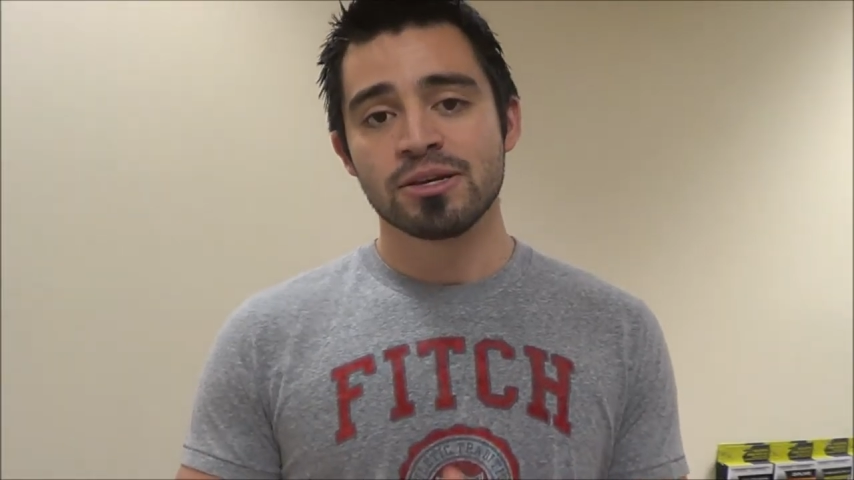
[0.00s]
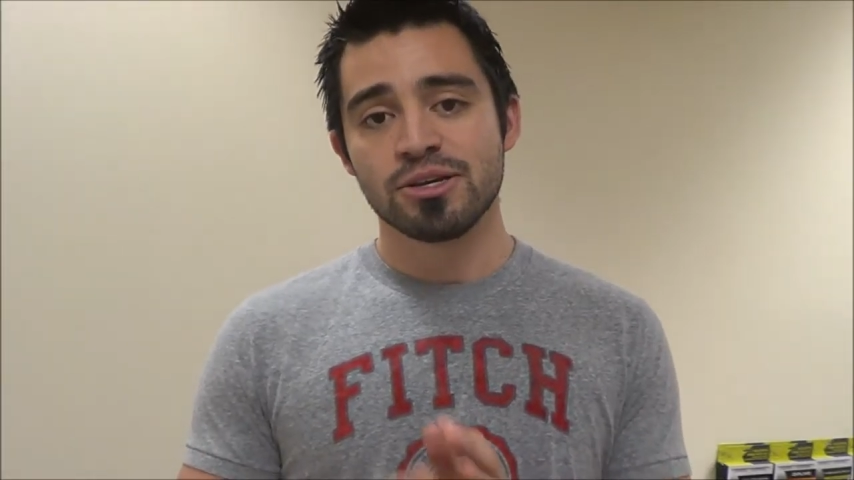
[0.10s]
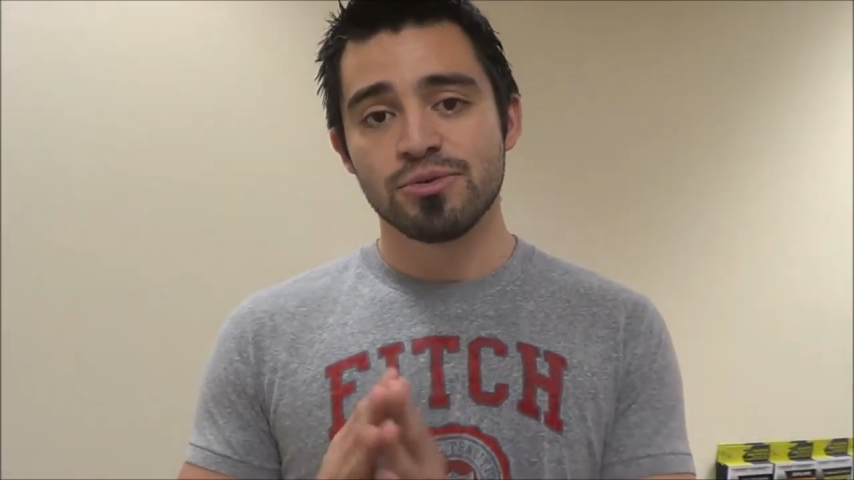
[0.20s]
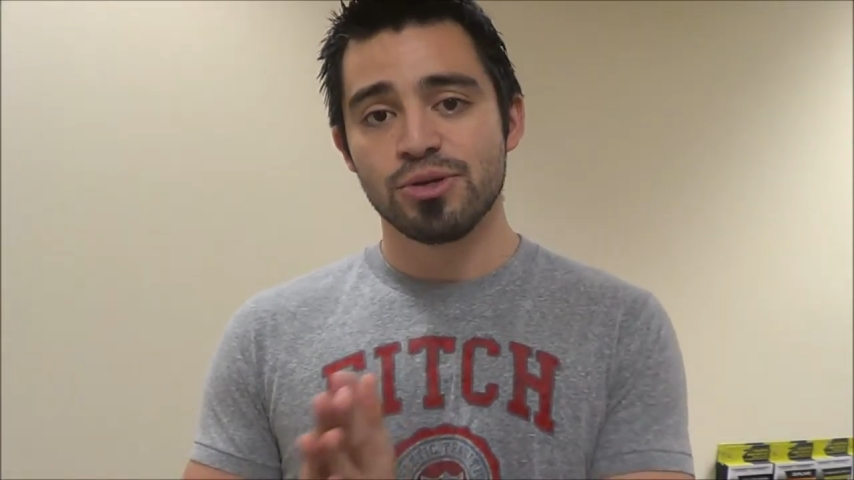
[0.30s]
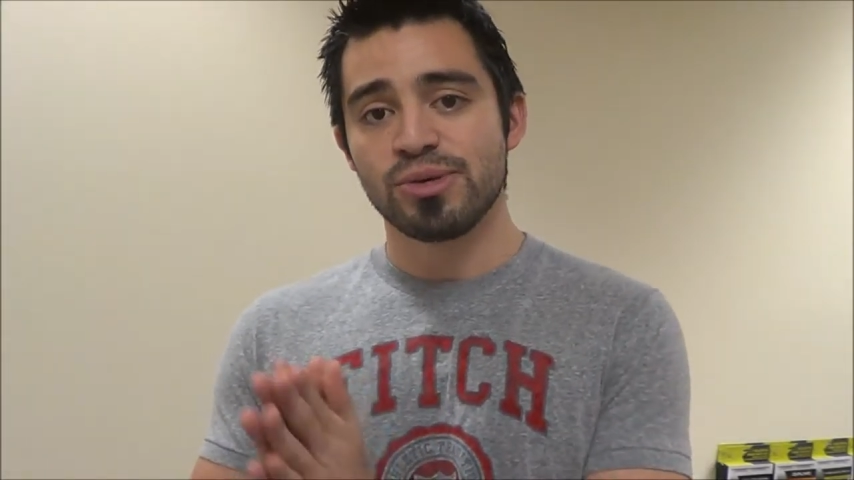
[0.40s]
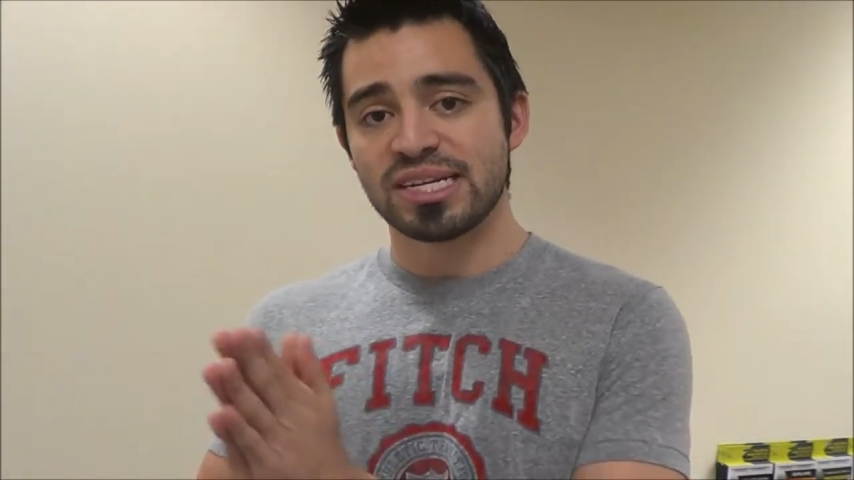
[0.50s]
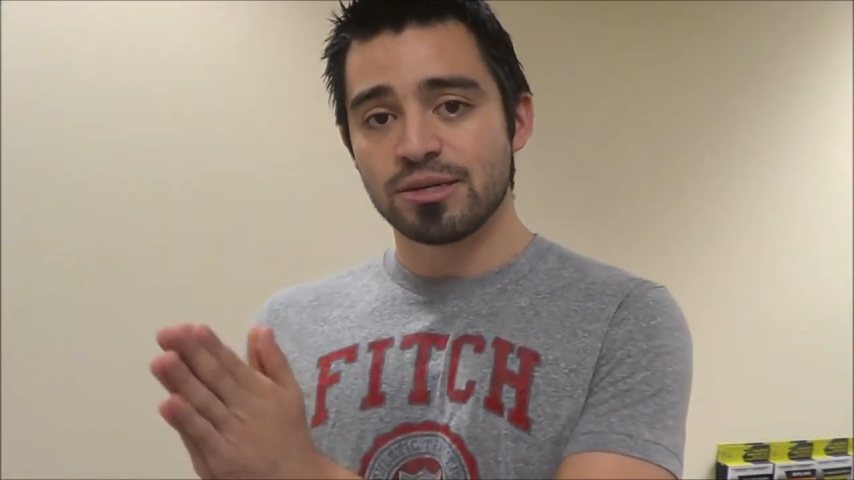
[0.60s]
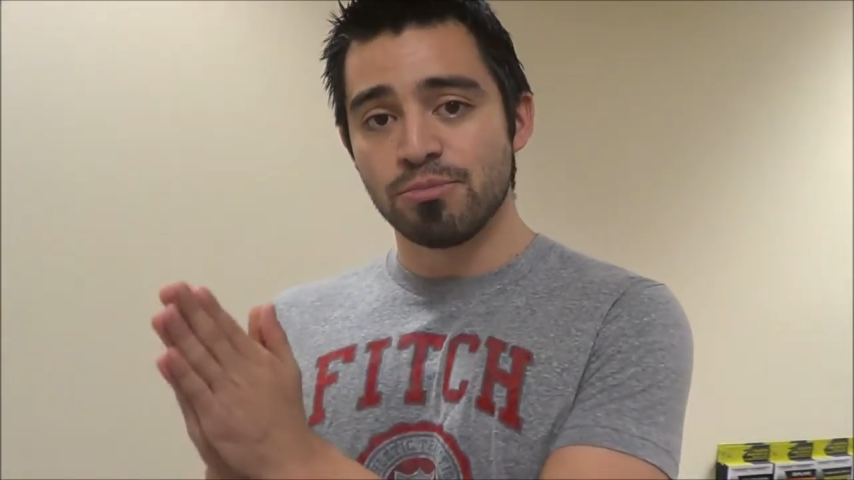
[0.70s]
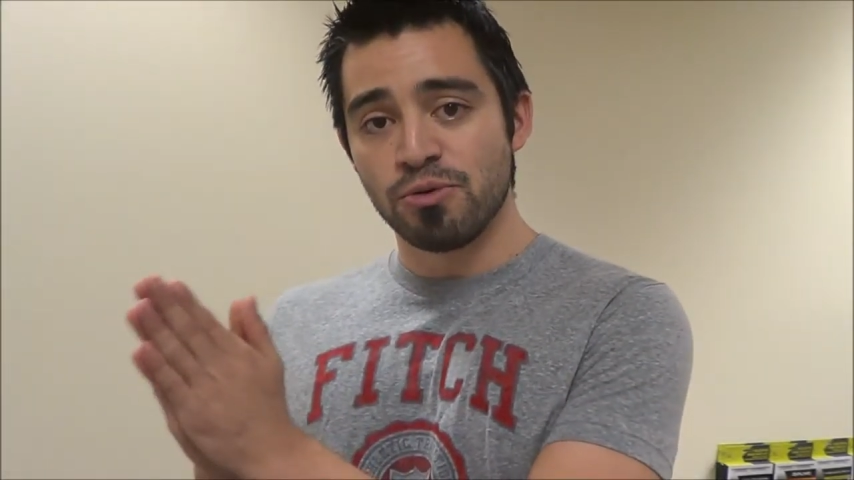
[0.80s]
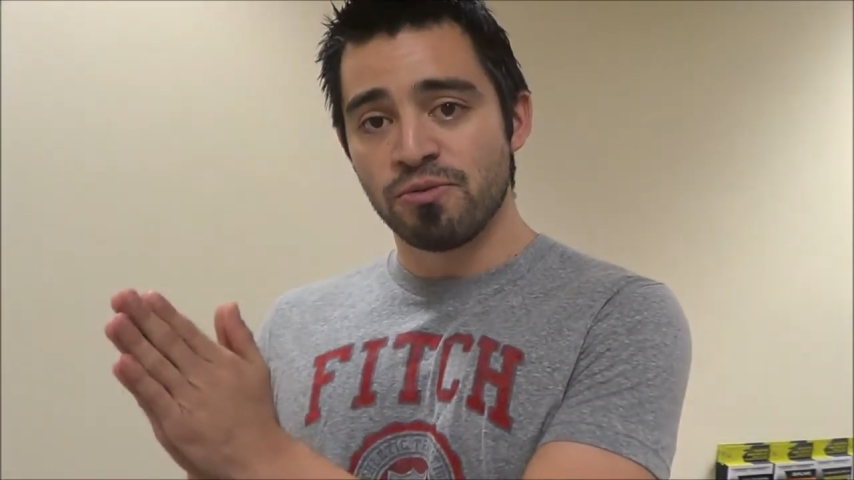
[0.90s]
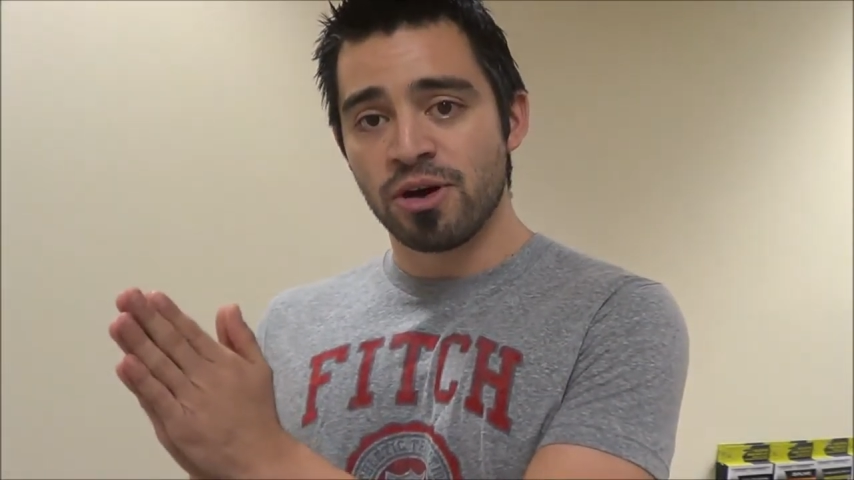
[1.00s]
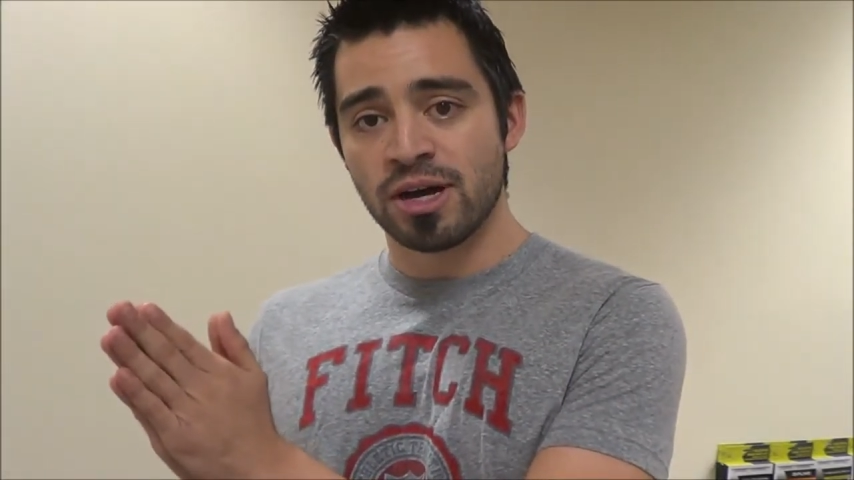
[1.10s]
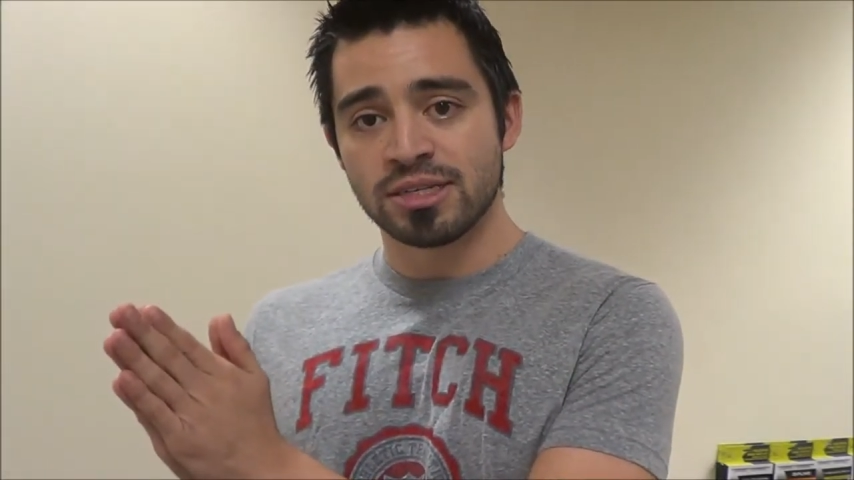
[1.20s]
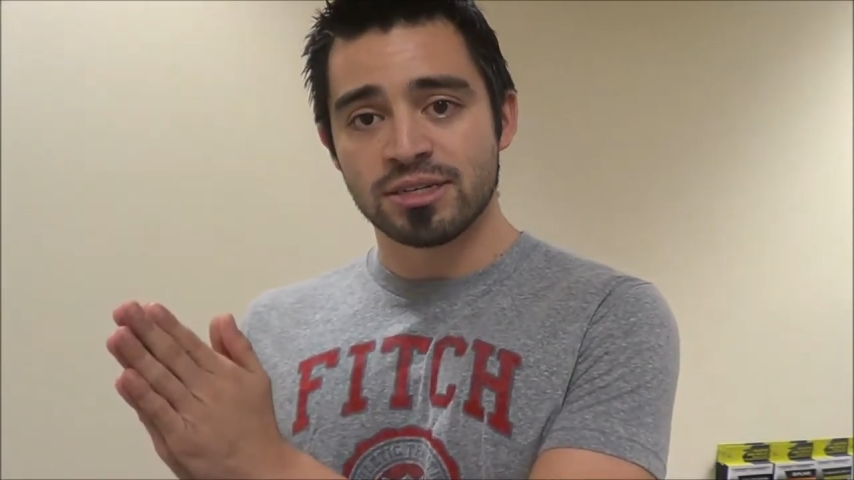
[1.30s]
you get to move on